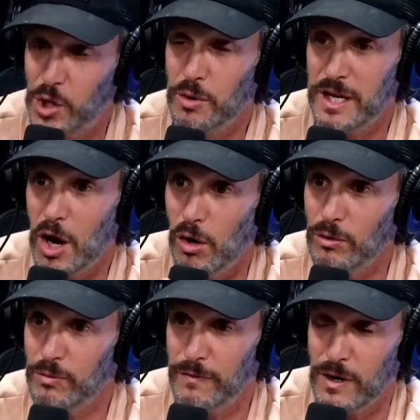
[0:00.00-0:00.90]
Do the
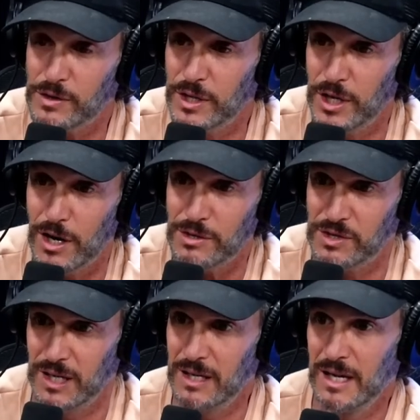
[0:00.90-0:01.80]
old
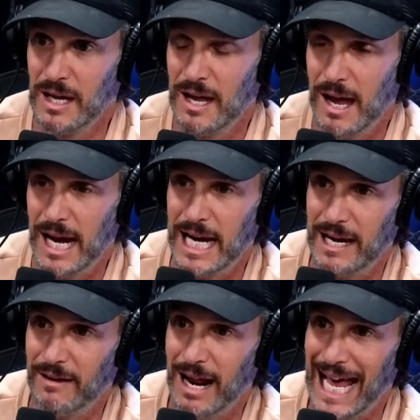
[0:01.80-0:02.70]
reversey-dersey
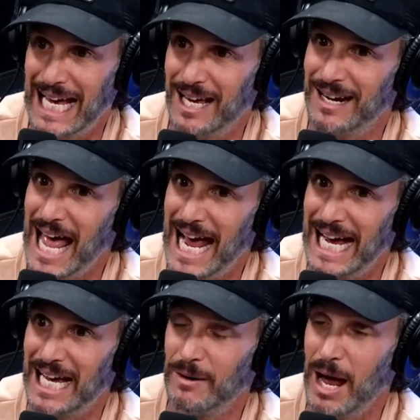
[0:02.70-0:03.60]
and
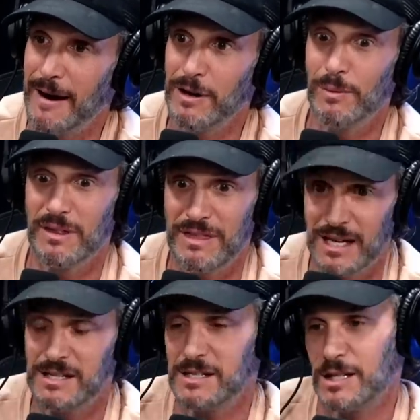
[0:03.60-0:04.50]
everyone
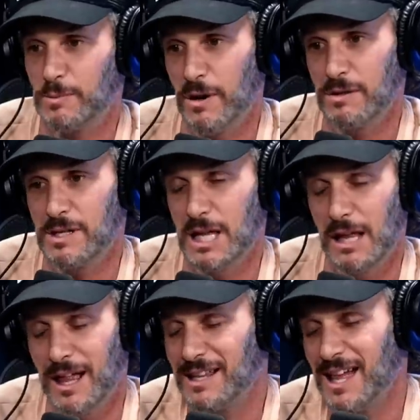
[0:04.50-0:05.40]
thinks it's this person. They're
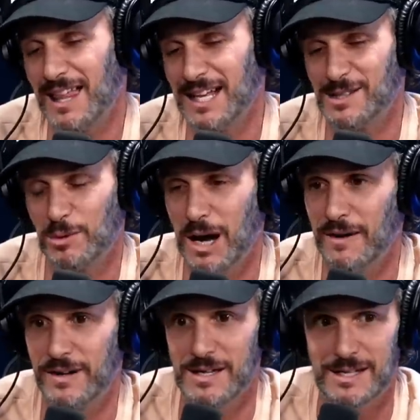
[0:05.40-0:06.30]
like, no, that's too
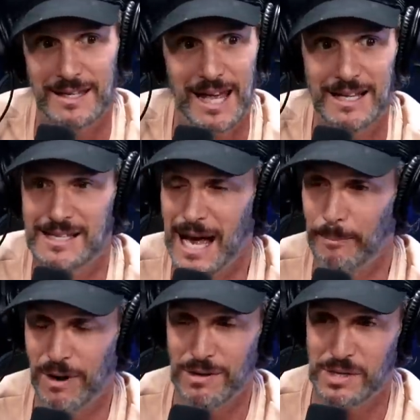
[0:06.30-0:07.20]
obvious. And then it's that
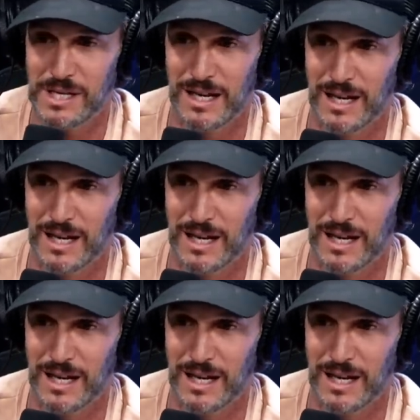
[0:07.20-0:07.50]
person.